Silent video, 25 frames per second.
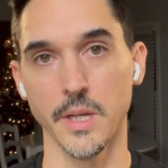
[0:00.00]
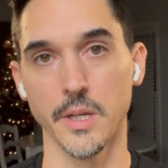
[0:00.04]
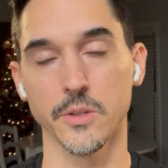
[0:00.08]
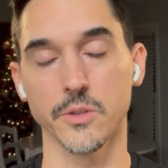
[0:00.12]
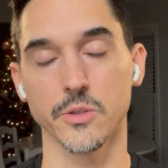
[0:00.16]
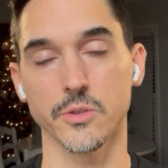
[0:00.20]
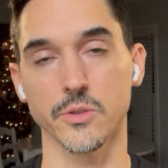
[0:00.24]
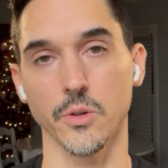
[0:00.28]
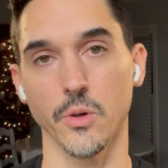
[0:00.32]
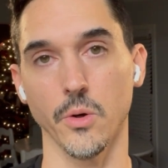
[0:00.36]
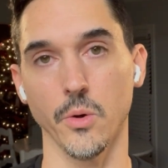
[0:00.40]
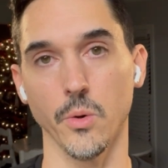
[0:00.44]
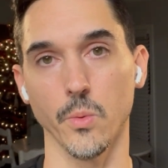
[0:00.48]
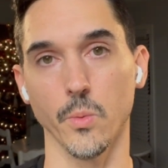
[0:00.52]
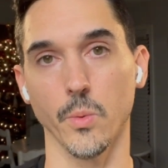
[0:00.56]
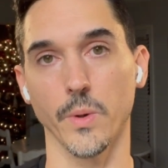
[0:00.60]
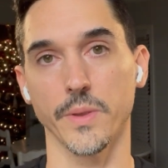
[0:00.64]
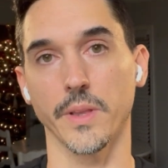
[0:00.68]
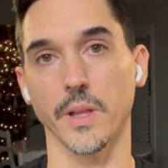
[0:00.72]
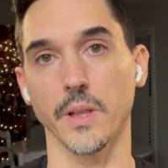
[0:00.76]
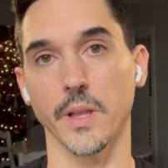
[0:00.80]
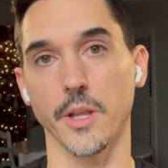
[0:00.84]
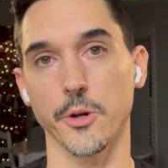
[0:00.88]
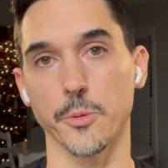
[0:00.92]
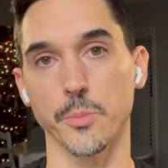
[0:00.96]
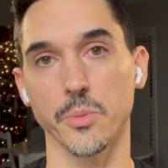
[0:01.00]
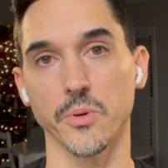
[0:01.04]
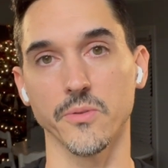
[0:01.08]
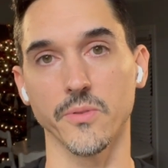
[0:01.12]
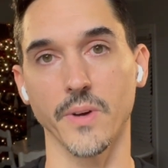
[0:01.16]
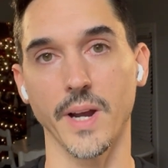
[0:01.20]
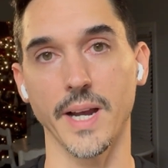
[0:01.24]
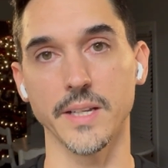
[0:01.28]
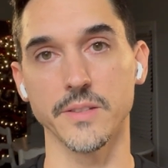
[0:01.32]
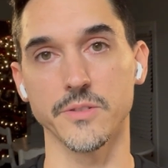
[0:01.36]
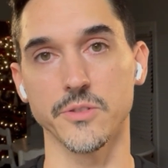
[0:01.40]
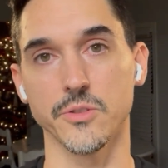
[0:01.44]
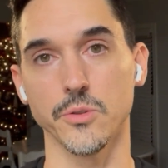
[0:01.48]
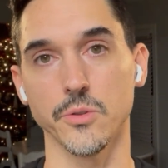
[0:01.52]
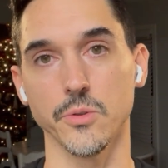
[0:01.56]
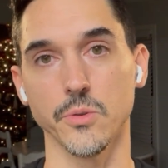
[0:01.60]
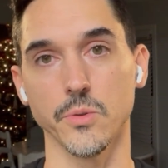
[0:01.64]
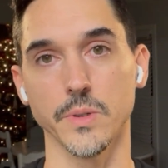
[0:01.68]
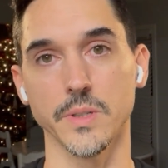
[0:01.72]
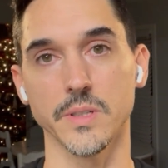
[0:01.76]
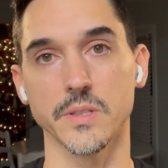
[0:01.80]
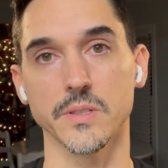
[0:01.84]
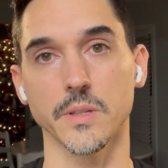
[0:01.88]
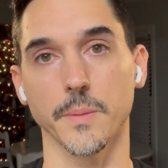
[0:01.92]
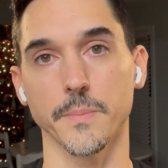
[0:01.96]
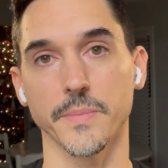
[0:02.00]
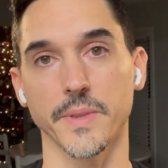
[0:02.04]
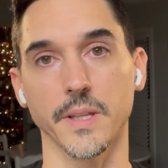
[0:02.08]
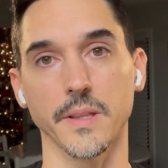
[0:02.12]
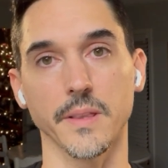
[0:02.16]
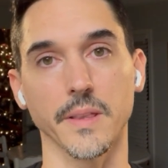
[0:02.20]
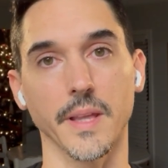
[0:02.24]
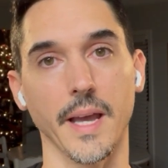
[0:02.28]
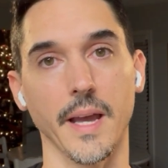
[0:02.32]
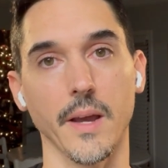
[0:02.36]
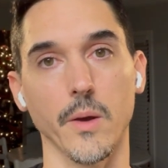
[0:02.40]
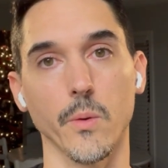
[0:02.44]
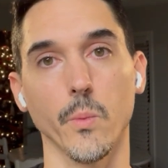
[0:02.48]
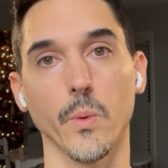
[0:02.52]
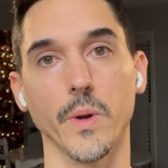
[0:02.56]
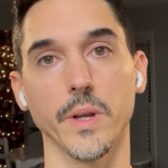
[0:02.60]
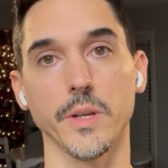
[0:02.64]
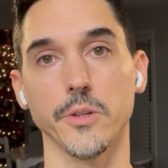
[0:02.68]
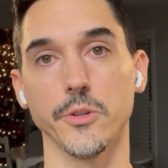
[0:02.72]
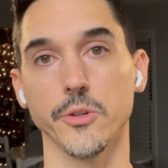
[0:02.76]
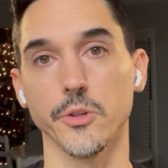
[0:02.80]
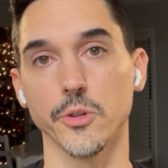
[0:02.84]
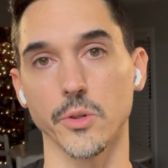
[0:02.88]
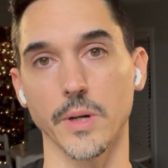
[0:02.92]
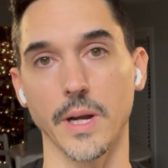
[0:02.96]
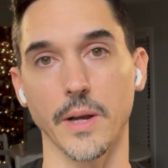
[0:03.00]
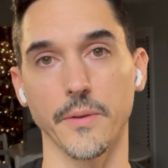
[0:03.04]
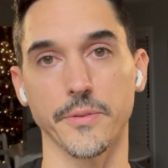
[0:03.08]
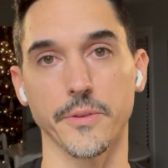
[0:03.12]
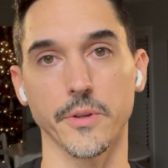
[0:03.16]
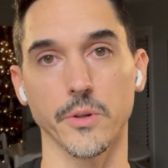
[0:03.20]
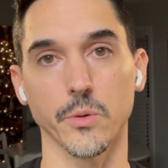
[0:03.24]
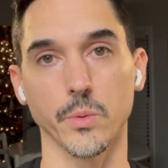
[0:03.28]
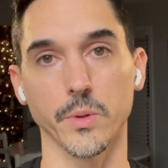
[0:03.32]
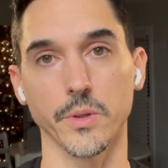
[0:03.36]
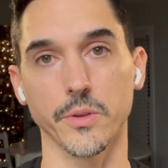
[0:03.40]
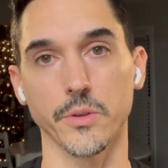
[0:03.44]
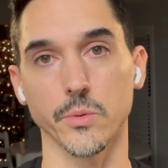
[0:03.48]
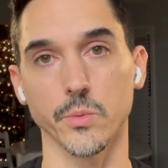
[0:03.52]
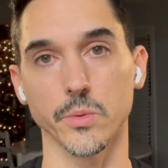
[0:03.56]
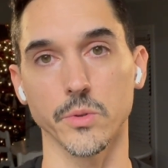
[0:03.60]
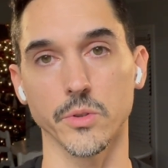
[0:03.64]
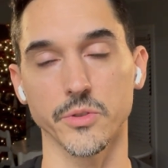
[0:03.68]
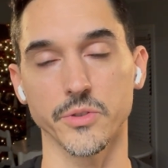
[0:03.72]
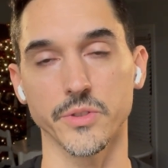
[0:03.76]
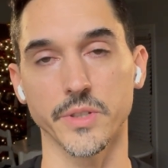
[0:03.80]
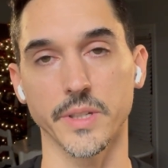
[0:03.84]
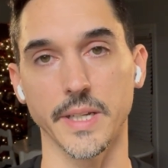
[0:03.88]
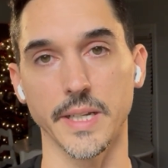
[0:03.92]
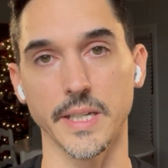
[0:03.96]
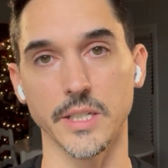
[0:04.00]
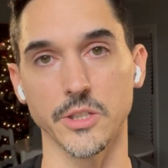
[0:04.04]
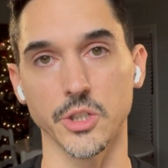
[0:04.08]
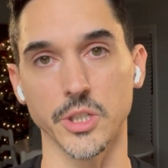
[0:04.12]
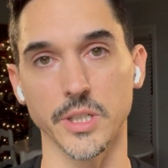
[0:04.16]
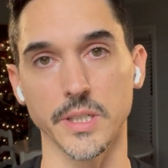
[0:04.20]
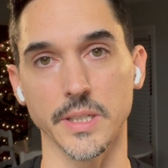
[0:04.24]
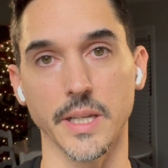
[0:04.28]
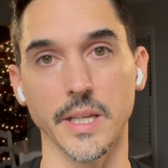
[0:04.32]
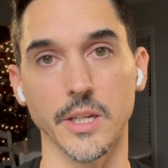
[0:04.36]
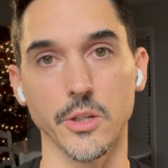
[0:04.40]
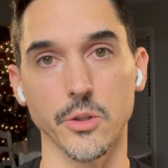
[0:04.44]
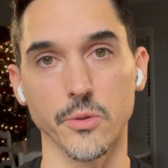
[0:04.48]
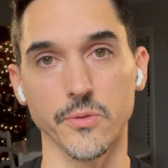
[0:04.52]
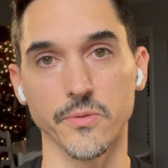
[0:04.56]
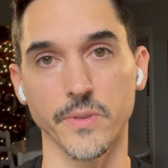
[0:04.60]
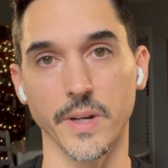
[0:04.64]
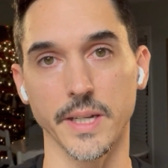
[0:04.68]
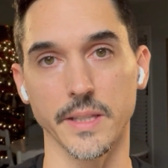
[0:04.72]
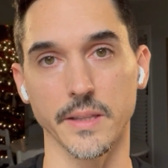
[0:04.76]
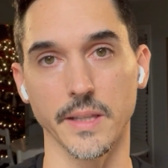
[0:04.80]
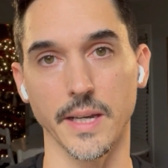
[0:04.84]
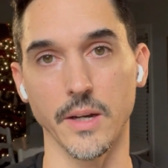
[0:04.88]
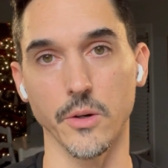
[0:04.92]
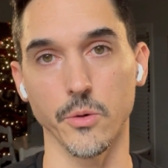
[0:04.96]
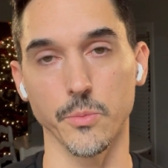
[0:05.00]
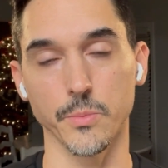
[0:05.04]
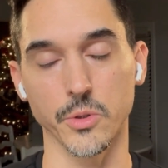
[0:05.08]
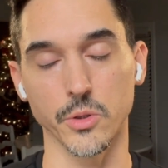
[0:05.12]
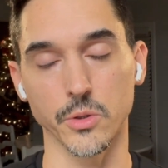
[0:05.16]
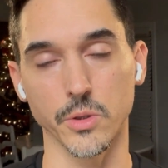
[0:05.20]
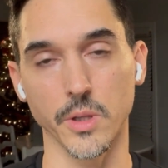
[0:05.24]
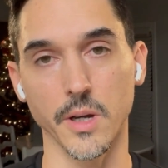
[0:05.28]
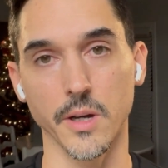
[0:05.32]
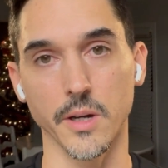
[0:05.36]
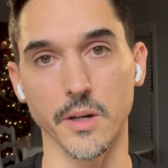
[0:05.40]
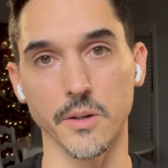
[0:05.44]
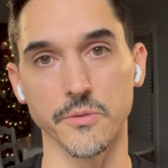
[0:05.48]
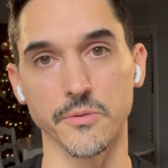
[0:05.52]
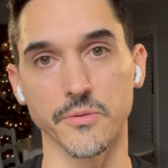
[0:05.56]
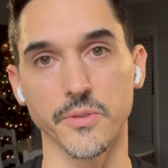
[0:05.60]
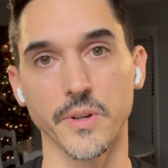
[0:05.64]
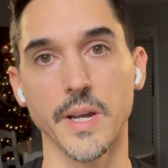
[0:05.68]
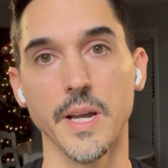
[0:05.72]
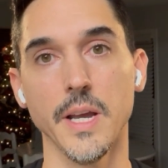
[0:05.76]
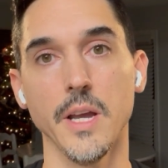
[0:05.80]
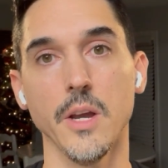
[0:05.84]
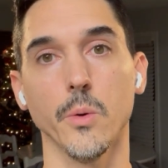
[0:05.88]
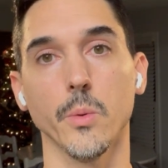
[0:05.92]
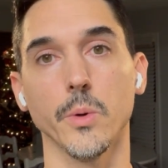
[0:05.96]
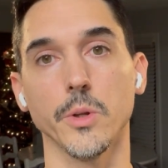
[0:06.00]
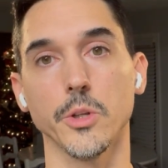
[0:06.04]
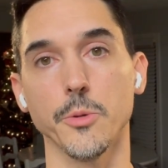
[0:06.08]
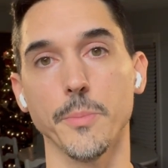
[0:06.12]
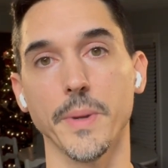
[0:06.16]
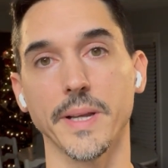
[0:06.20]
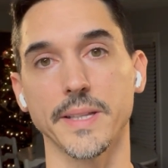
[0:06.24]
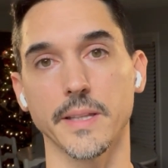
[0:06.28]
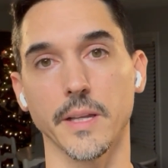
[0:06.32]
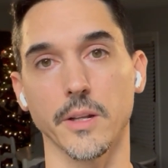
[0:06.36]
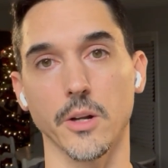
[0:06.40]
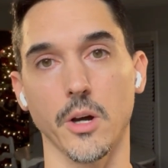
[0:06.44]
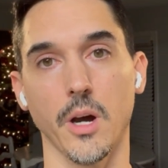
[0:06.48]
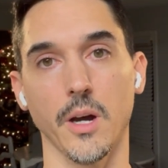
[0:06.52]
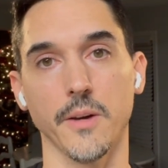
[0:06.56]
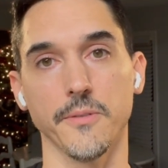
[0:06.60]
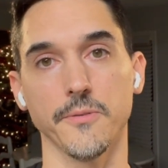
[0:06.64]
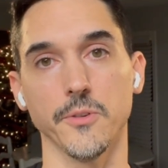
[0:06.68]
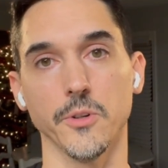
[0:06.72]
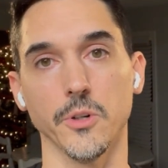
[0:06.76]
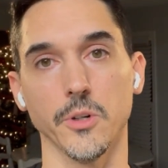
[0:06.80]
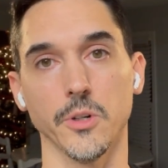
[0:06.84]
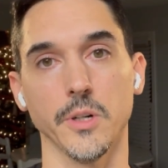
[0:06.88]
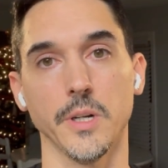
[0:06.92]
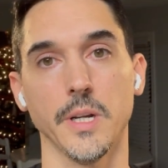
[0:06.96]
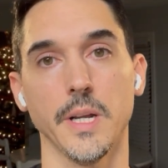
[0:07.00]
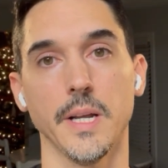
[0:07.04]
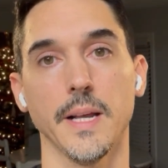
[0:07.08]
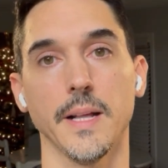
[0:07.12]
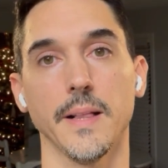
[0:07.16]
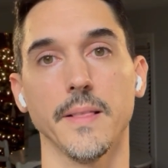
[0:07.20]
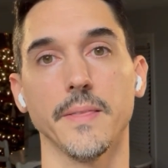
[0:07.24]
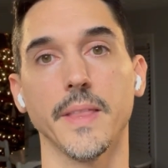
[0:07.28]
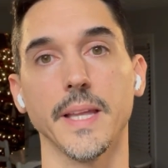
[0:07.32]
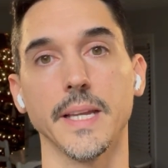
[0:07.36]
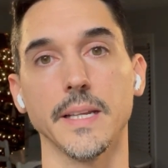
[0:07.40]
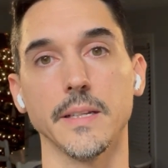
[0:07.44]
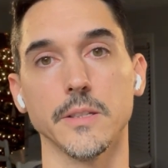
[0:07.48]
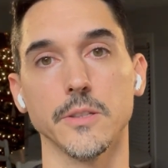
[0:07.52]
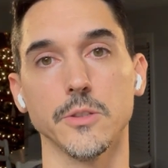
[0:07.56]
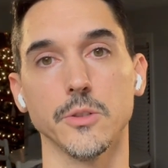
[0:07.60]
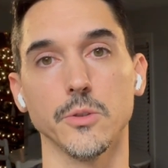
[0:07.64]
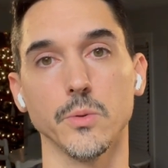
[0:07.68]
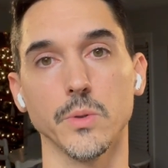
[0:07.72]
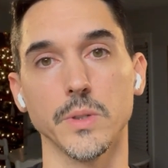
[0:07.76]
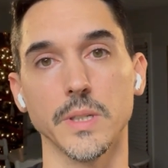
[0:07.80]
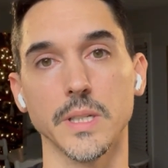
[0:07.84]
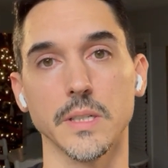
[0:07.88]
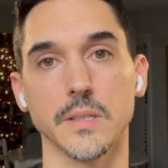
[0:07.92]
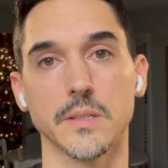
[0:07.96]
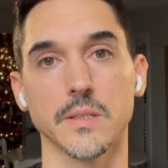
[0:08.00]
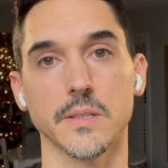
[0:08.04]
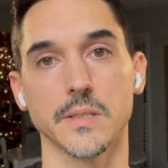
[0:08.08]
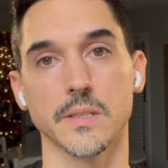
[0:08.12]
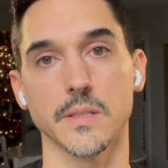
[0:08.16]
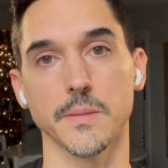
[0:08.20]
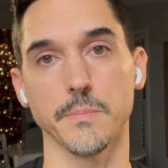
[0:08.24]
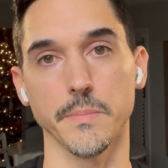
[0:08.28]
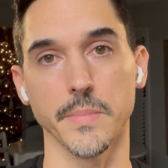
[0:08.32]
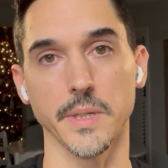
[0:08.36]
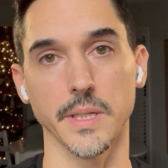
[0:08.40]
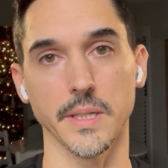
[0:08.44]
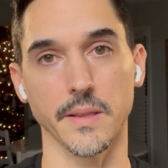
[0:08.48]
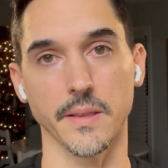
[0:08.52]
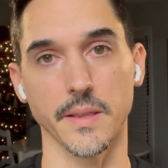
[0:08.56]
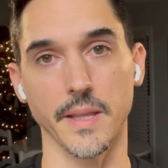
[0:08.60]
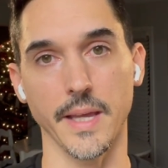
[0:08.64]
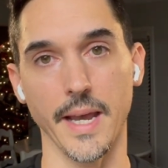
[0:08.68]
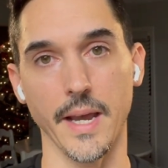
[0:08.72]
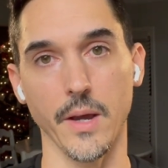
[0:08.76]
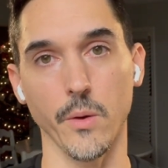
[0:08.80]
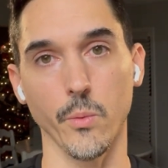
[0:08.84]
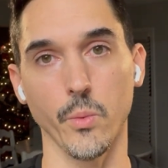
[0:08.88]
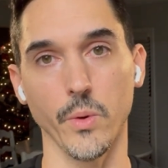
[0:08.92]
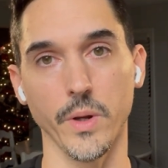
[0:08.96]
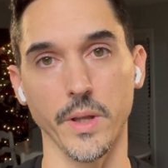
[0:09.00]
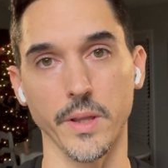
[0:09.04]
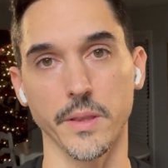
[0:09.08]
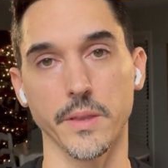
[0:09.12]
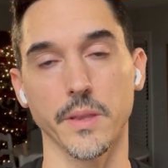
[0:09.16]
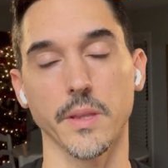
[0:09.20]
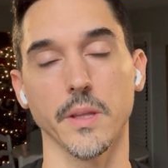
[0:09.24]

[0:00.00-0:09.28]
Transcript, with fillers: So what the lender provides you is something that when you're out there with your real estate agent and you find the home you love, when you make that offer, then you need to submit that with